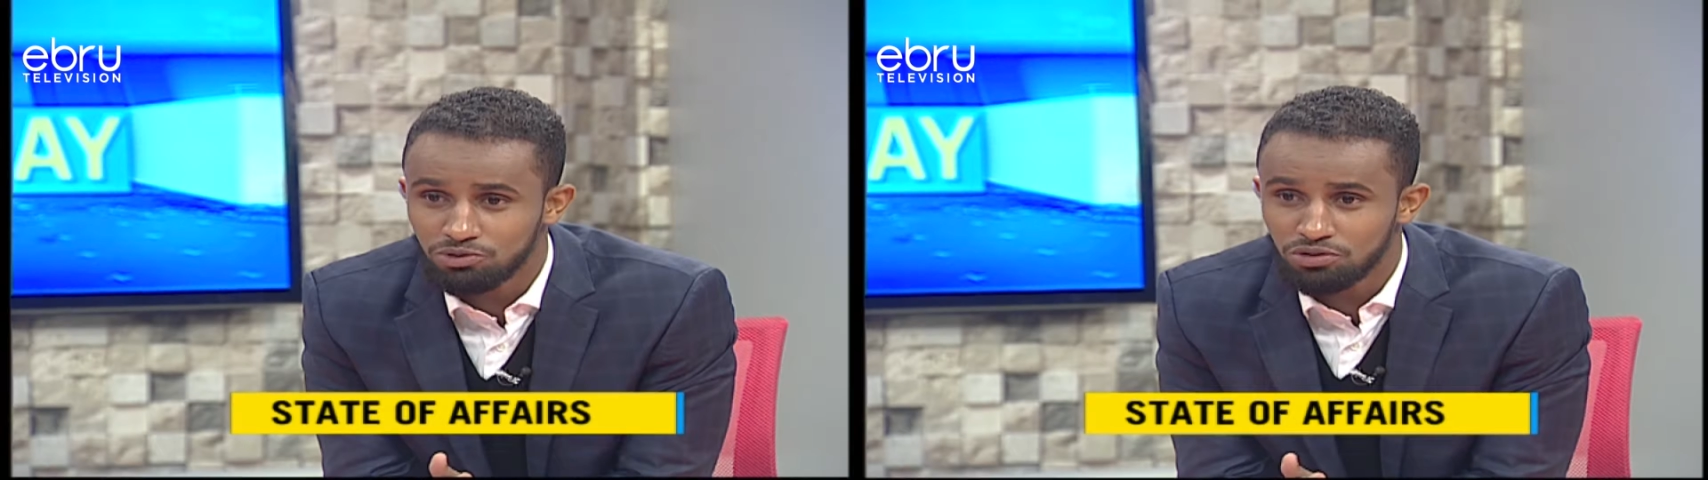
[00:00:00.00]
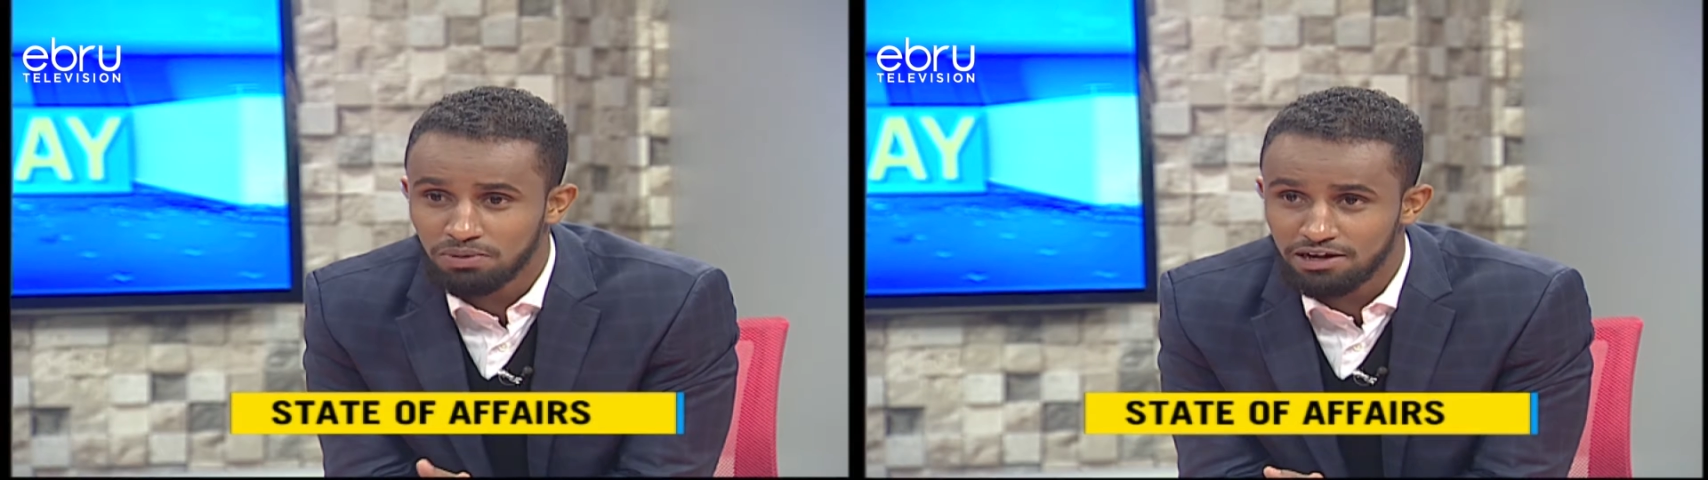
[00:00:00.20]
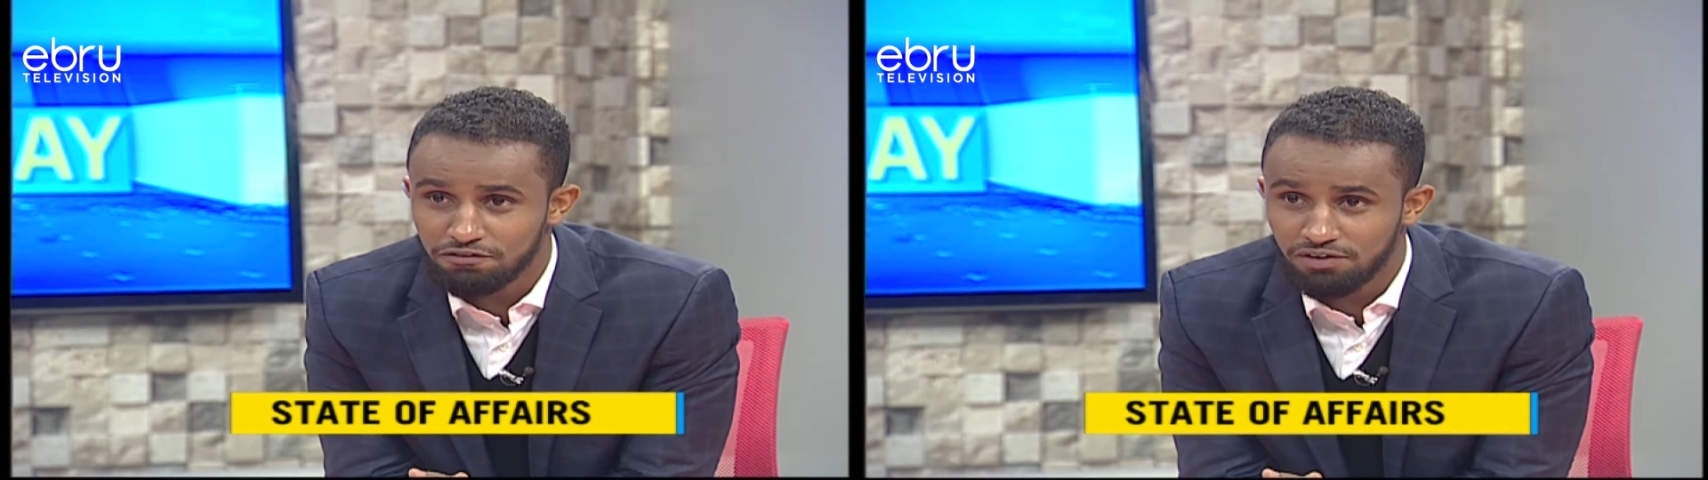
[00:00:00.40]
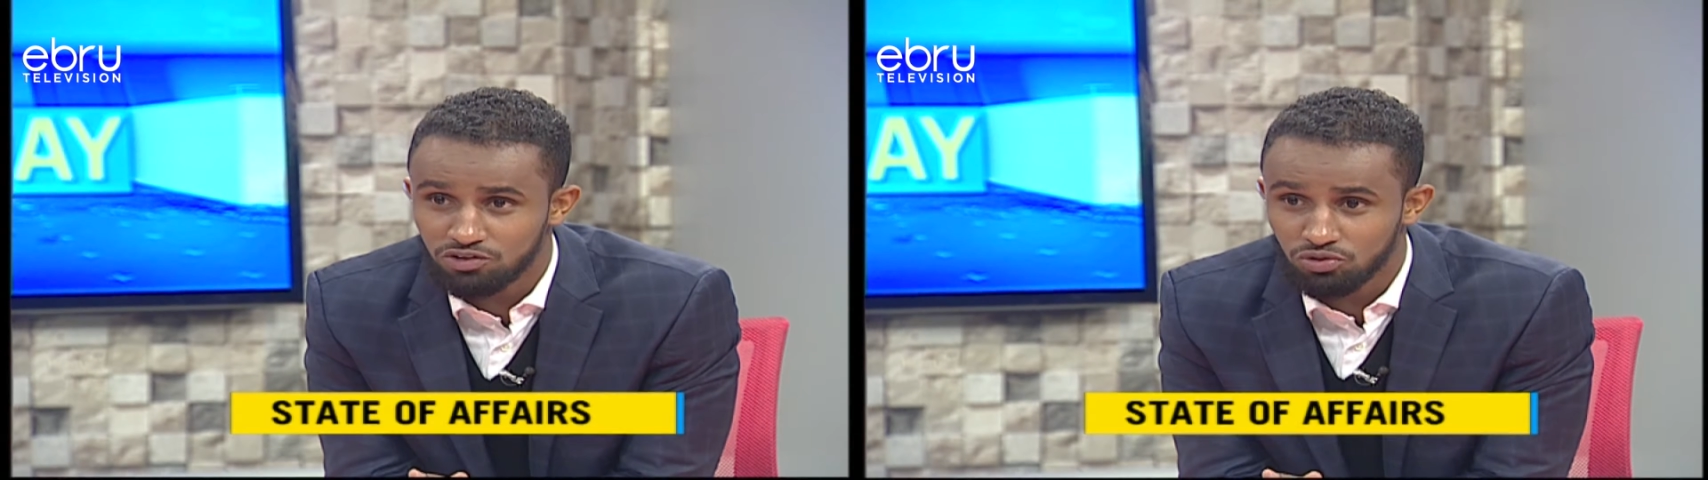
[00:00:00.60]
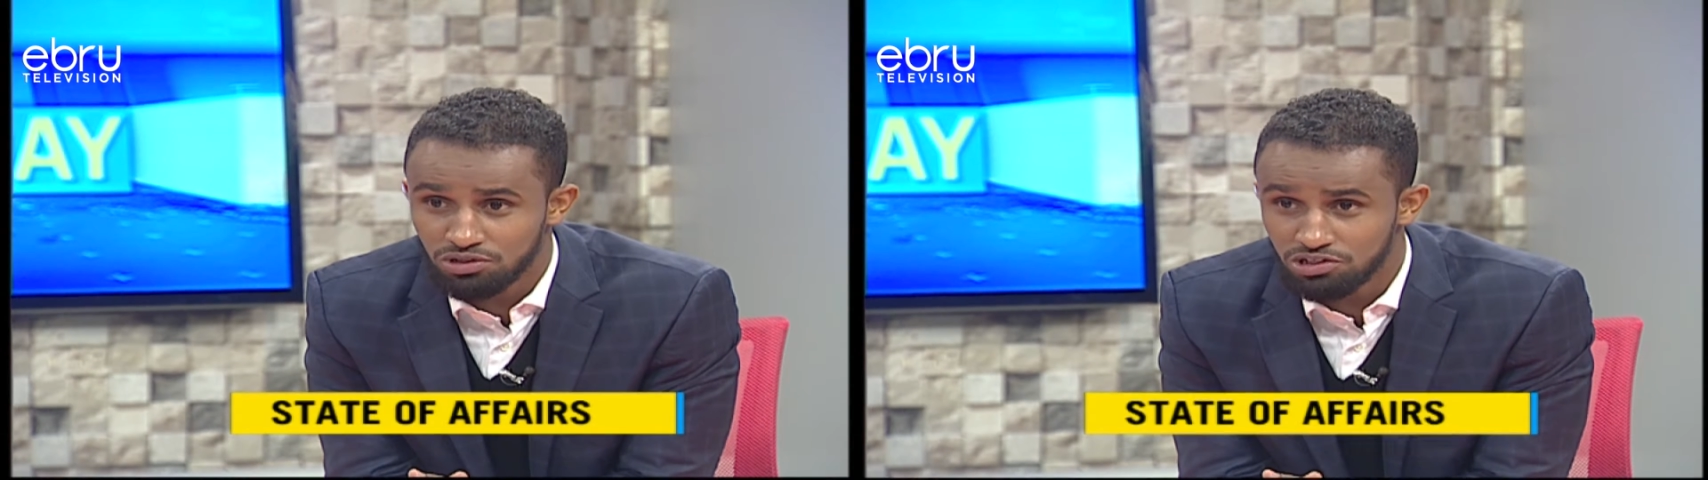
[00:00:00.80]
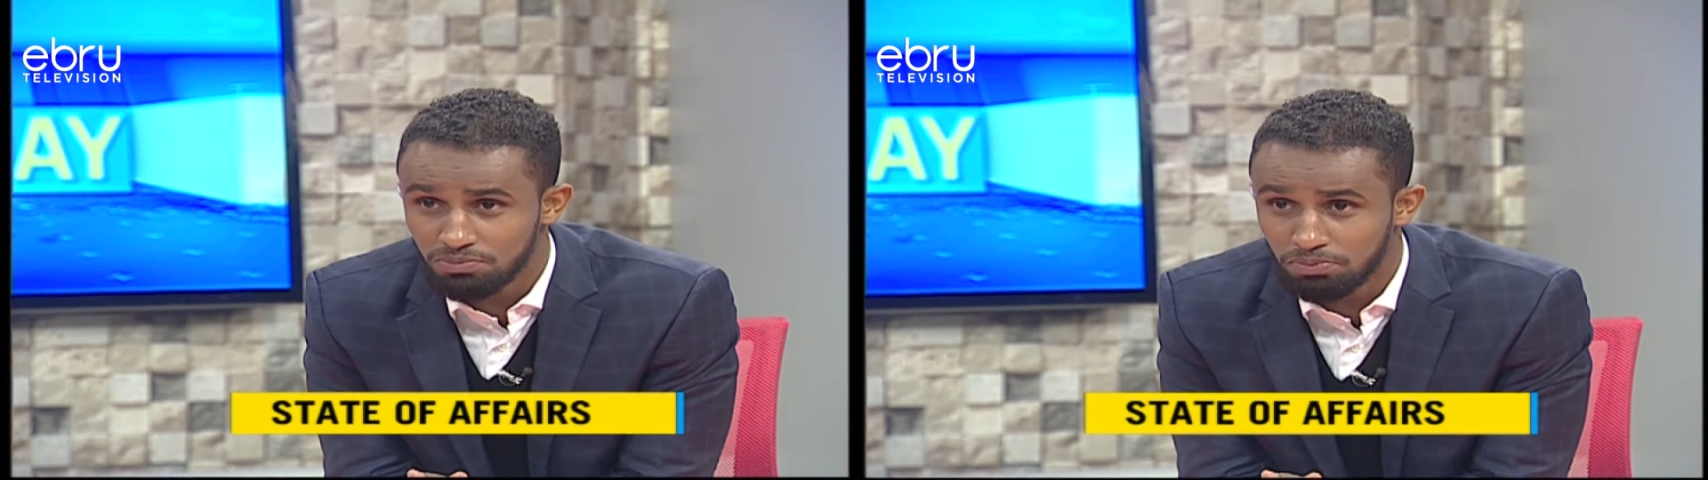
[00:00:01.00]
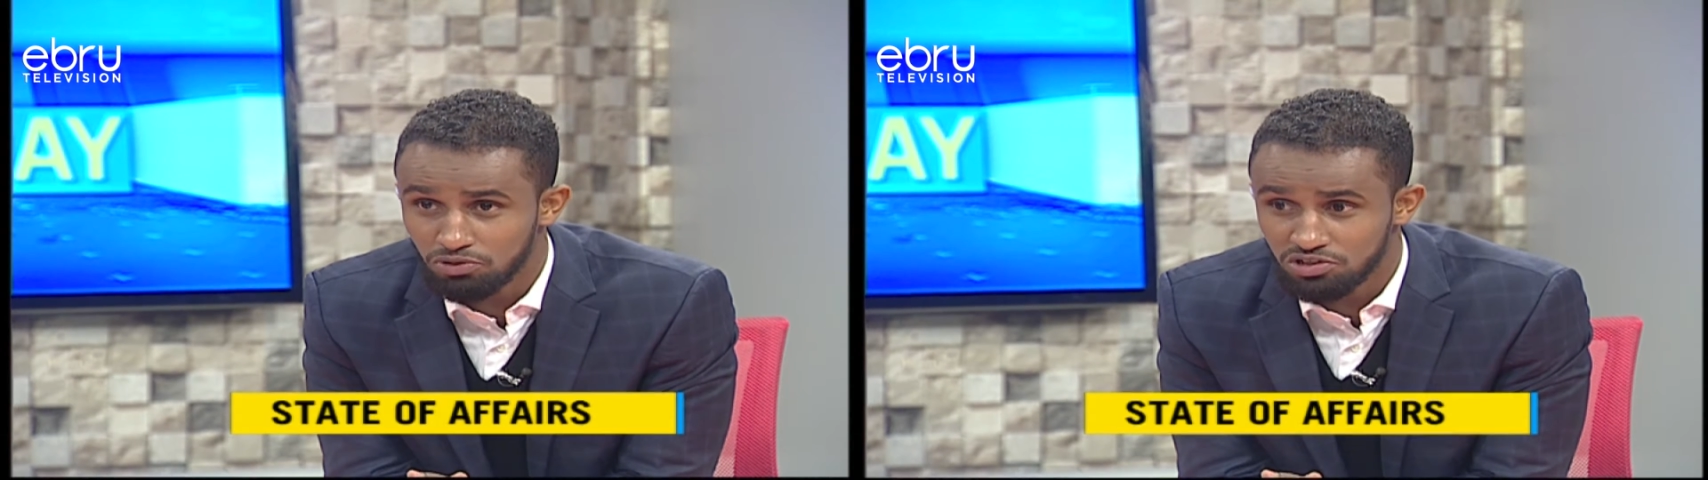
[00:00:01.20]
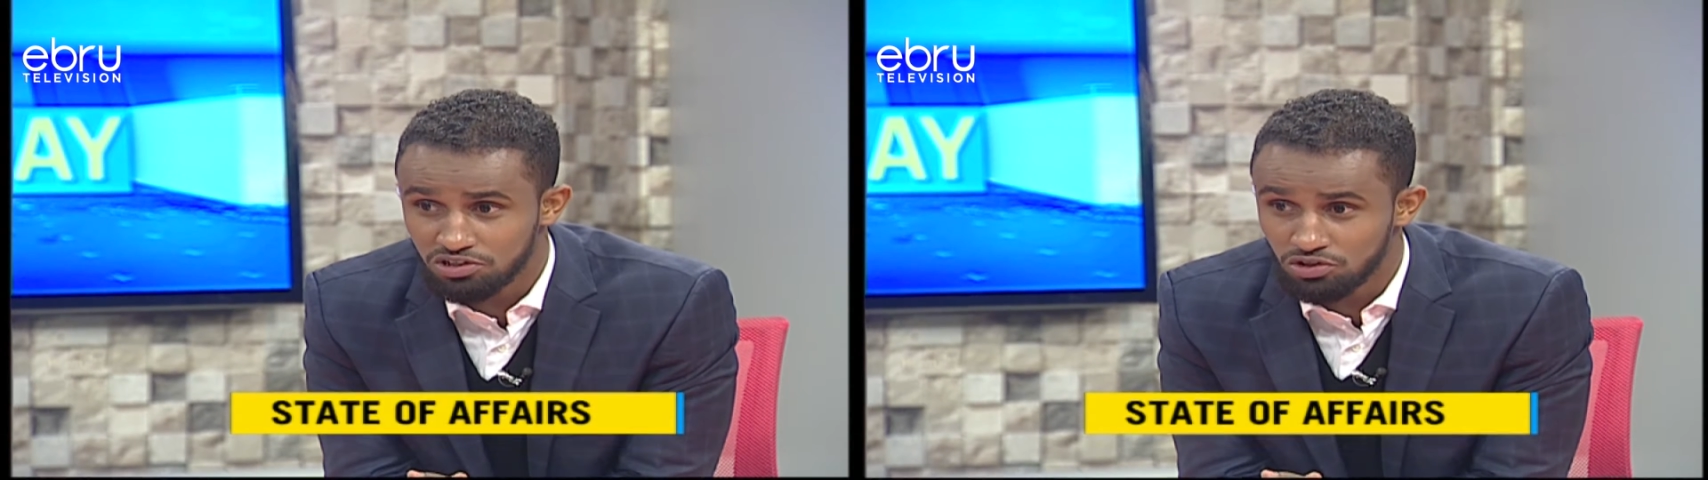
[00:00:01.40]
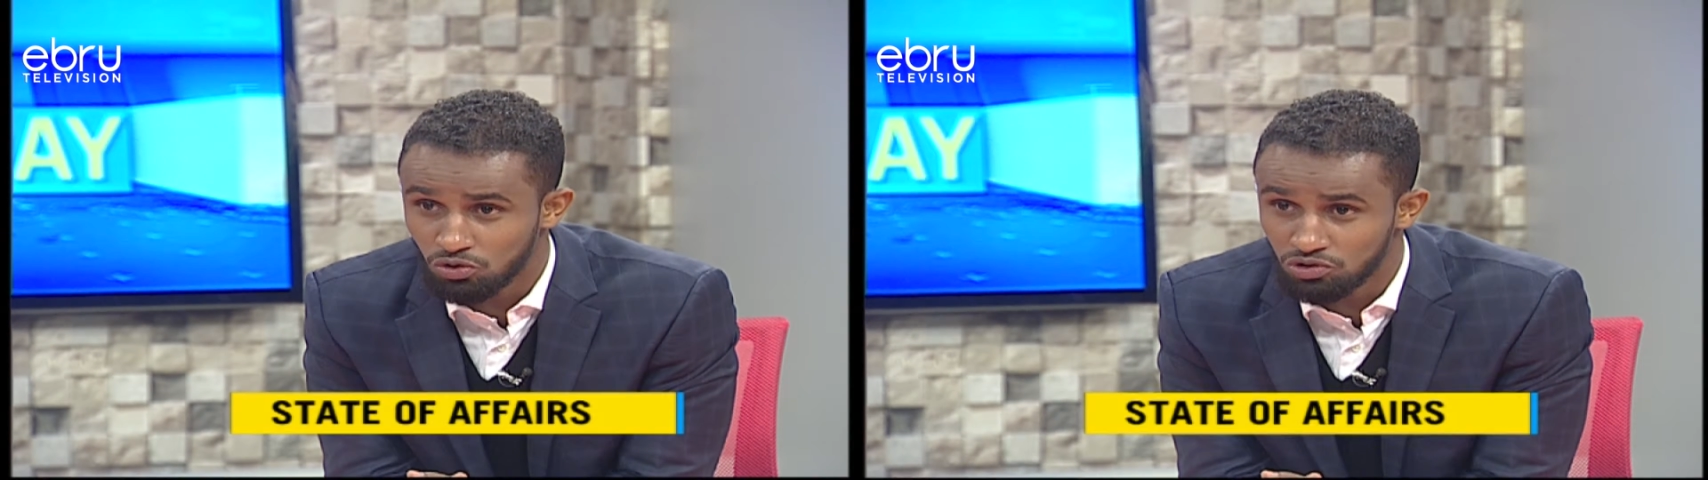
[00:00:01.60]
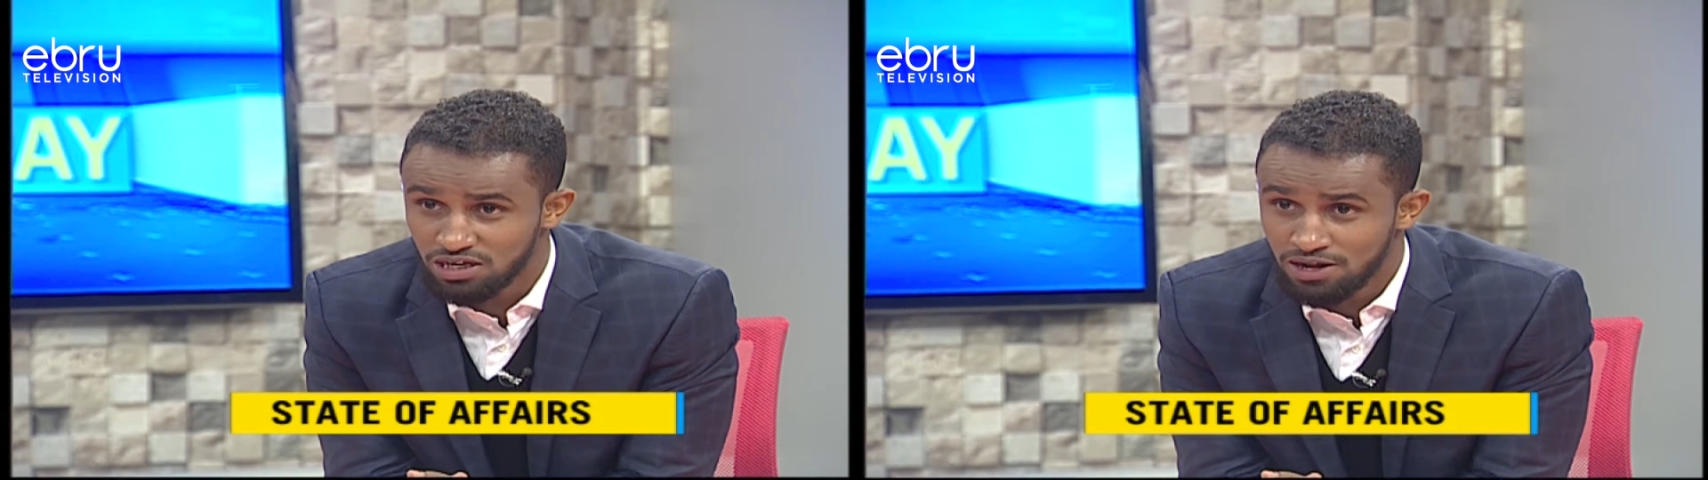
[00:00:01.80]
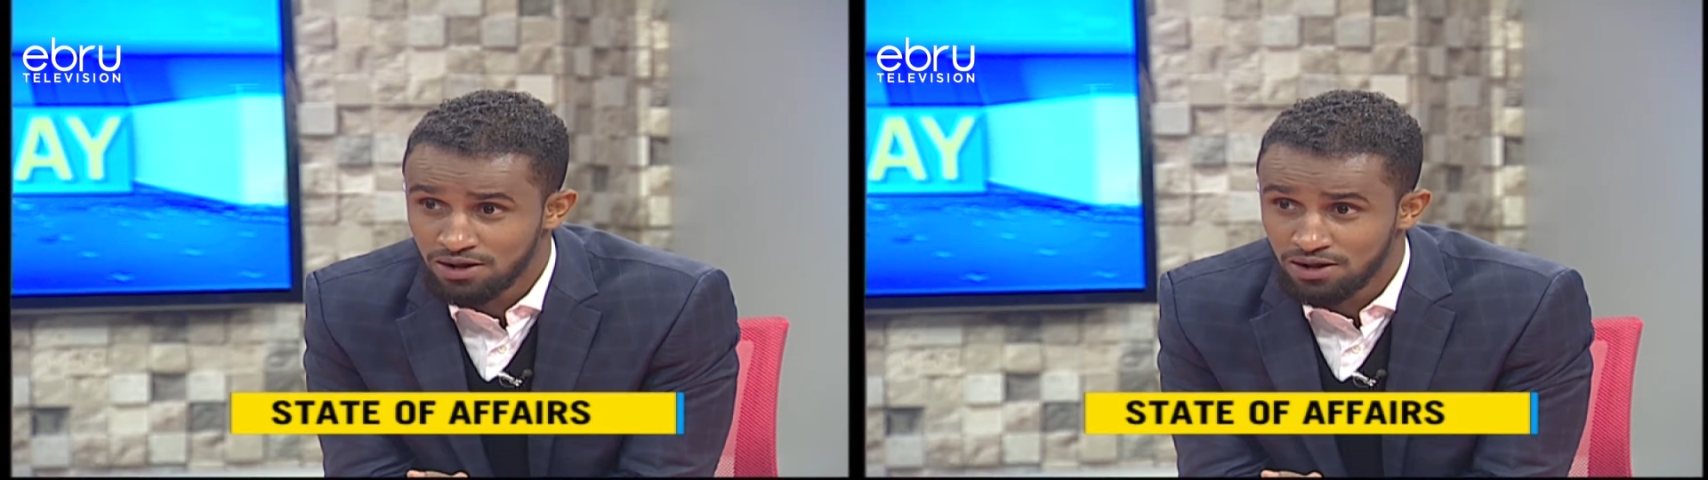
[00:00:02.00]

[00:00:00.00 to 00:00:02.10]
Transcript: to you, Mike, first on this important note.